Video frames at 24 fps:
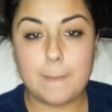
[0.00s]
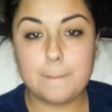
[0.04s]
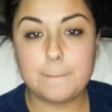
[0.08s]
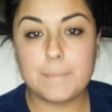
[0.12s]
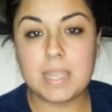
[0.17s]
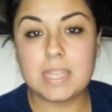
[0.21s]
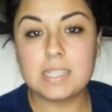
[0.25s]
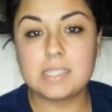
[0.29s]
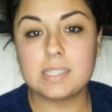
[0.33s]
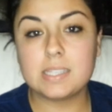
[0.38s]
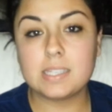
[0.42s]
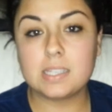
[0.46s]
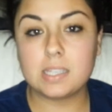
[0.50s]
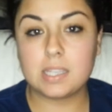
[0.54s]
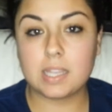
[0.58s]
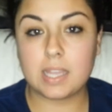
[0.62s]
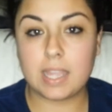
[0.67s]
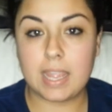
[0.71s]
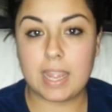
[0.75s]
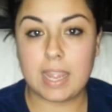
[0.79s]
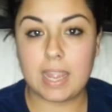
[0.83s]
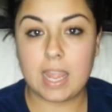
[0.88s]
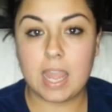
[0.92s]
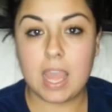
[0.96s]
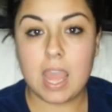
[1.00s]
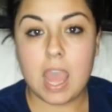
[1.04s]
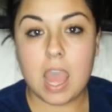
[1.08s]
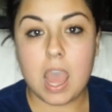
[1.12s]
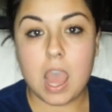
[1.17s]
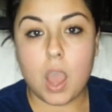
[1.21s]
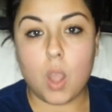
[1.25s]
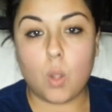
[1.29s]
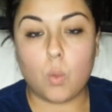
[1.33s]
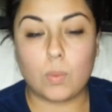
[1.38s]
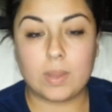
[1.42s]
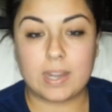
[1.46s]
basically,
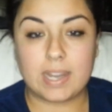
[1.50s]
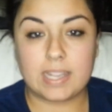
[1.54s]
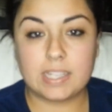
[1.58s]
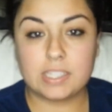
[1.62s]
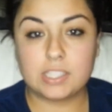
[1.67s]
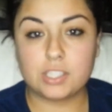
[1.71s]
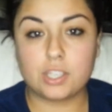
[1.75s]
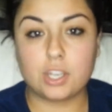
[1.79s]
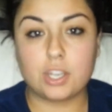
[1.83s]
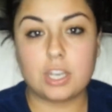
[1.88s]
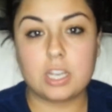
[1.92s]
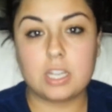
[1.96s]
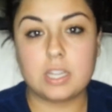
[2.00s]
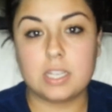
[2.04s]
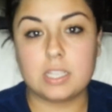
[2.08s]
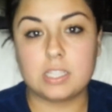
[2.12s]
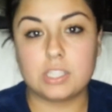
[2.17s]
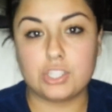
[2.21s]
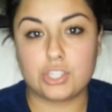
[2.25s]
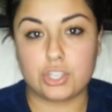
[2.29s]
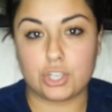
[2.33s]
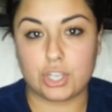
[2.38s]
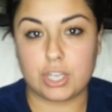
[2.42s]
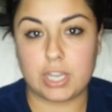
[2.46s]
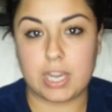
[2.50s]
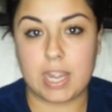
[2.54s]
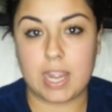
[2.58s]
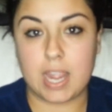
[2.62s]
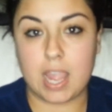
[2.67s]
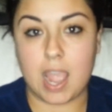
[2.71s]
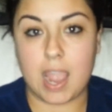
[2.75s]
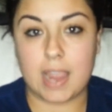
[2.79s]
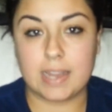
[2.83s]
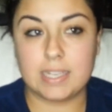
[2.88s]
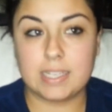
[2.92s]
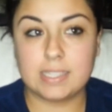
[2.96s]
when I started this journey,
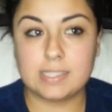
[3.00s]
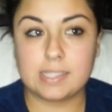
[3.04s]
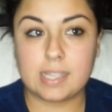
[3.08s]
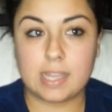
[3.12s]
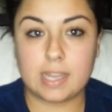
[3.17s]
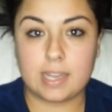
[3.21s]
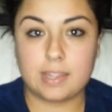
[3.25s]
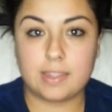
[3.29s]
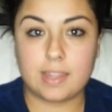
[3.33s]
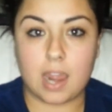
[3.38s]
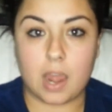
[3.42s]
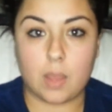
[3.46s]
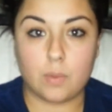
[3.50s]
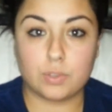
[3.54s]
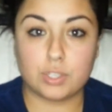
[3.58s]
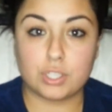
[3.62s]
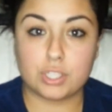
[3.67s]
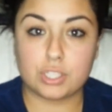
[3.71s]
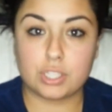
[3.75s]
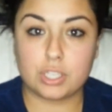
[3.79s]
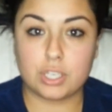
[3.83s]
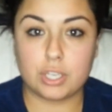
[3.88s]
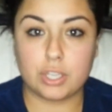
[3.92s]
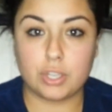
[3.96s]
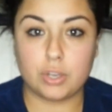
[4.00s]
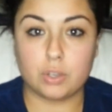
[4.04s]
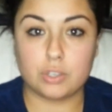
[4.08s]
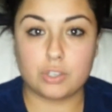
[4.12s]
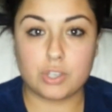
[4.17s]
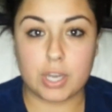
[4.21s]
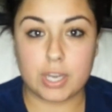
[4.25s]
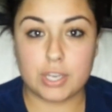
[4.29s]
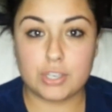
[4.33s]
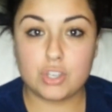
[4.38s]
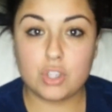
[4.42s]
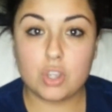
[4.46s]
I decided that I was just gonna, you know,
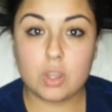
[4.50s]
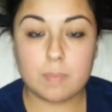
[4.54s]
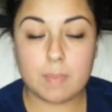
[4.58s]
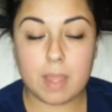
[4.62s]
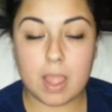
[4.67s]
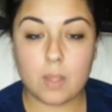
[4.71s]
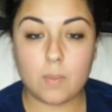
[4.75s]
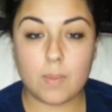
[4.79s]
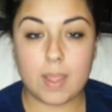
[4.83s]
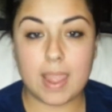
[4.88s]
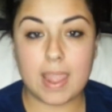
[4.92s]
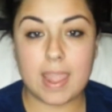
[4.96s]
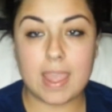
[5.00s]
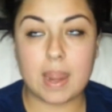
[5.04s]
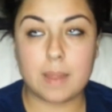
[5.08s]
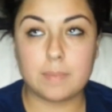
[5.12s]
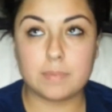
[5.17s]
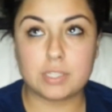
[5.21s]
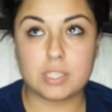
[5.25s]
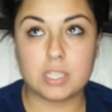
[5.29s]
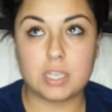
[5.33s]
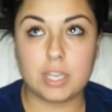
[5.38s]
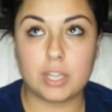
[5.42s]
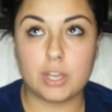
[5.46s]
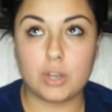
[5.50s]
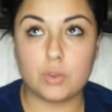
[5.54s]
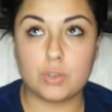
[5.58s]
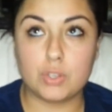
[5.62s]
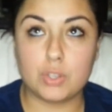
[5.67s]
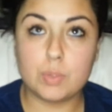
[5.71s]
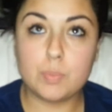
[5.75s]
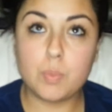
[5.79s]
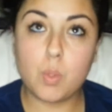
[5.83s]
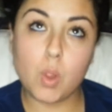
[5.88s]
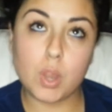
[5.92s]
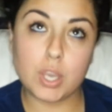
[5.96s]
try to do it my way. And I'm just gonna, you know,
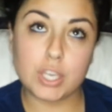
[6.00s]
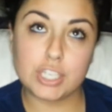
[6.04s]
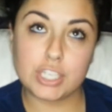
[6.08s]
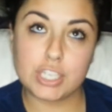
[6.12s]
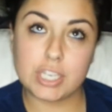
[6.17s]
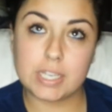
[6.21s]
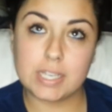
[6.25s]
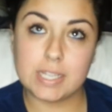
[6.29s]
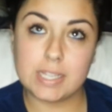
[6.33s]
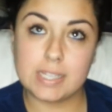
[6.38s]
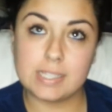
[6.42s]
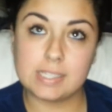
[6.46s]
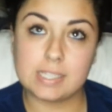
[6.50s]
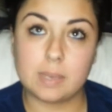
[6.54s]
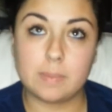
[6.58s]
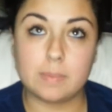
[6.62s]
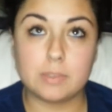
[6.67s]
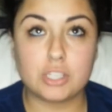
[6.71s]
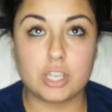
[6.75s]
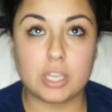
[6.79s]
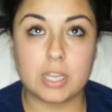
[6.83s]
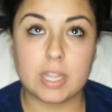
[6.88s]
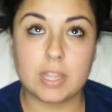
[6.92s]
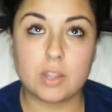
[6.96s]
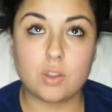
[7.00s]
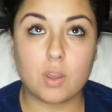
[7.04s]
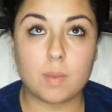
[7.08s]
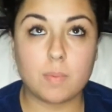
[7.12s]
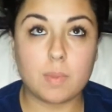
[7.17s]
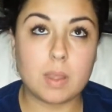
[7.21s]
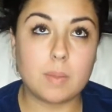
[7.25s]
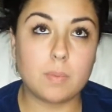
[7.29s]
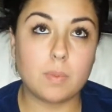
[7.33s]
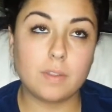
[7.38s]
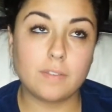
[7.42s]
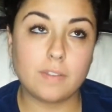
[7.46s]
do portions, and I'm gonna try to
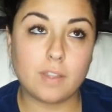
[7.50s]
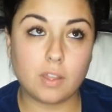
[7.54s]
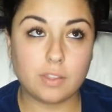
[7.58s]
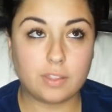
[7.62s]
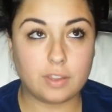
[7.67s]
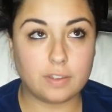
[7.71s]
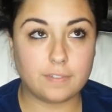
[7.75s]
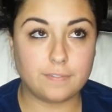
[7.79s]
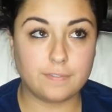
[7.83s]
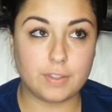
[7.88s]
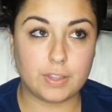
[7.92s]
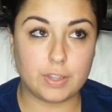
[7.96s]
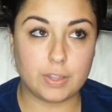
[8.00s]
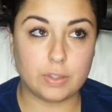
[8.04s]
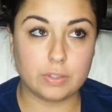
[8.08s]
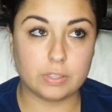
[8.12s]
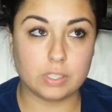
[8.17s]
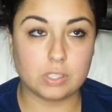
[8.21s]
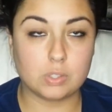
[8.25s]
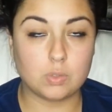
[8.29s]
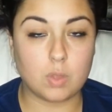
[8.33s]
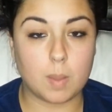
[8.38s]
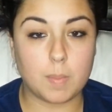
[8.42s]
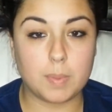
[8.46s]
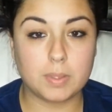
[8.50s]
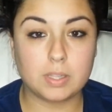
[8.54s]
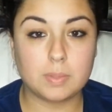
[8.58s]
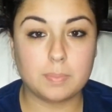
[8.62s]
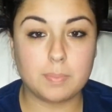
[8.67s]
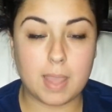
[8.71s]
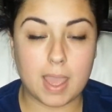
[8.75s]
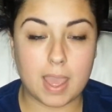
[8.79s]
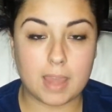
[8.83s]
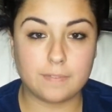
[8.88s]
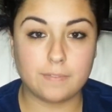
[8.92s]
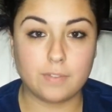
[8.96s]
incorporate more healthier foods and swap out the
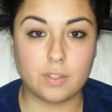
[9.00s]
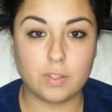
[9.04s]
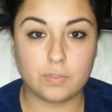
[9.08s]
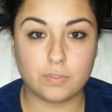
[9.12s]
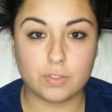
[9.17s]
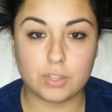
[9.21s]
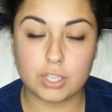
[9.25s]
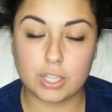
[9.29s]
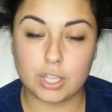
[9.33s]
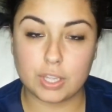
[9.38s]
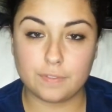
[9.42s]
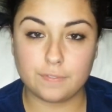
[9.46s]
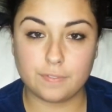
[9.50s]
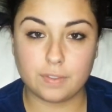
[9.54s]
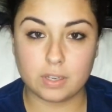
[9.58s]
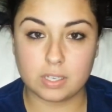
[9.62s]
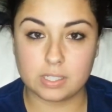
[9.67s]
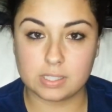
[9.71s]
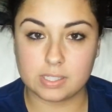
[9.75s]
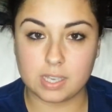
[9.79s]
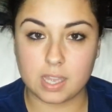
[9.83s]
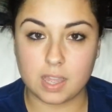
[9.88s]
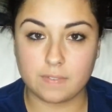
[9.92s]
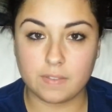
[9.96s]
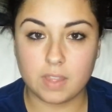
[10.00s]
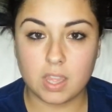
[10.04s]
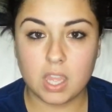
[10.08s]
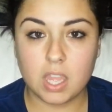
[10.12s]
bad food for the good food and stuff.